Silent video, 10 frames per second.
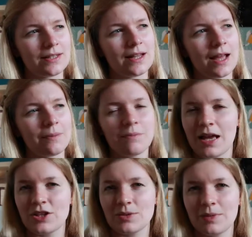that I
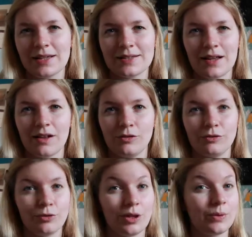imagine
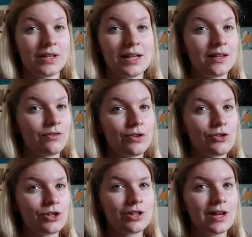myself rereading in the
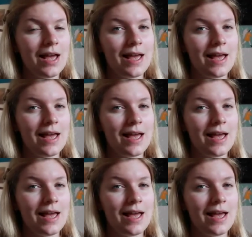future,